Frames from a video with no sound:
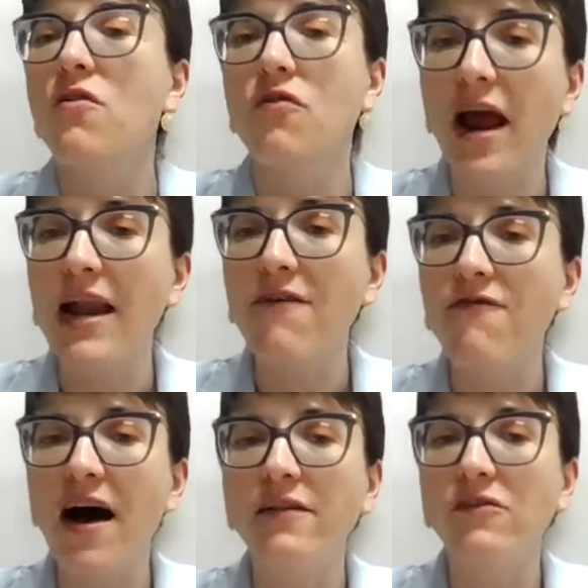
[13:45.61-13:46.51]

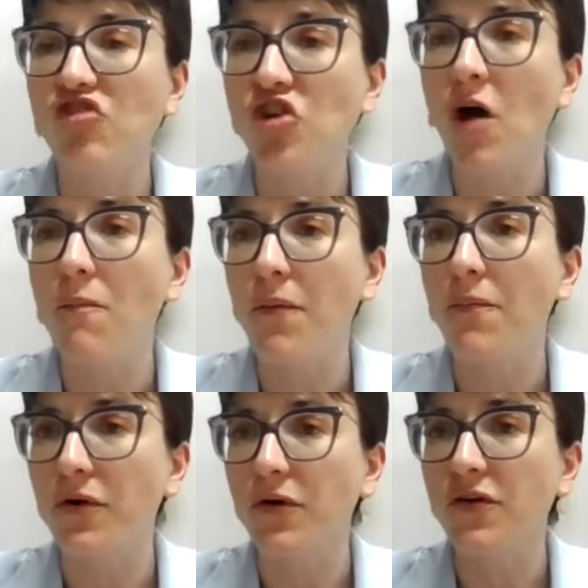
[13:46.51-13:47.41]
relevant job
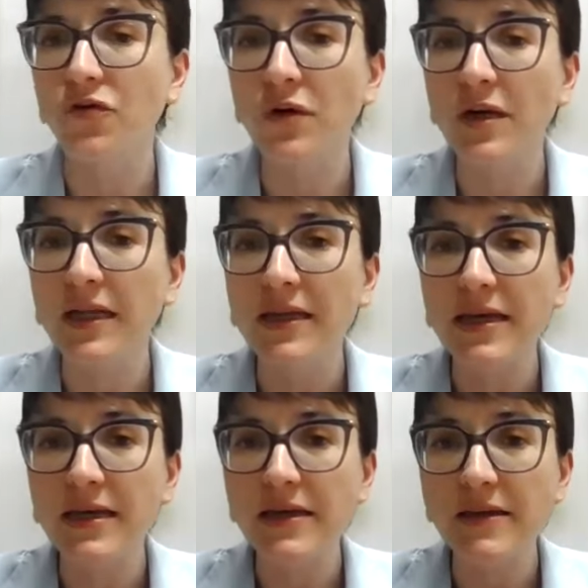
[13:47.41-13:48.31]

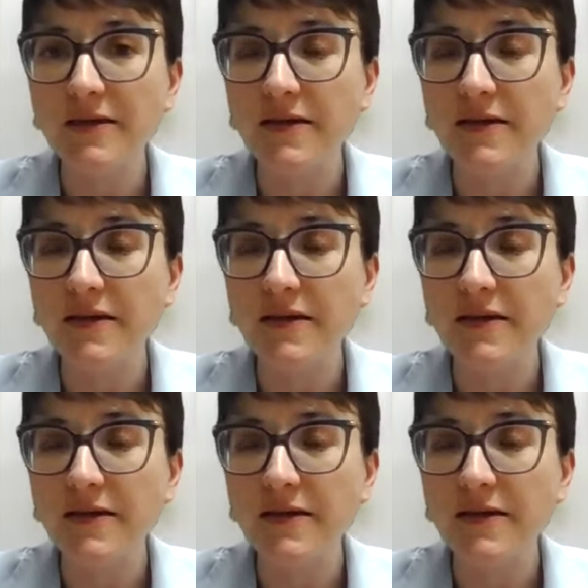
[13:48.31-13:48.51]
opportunities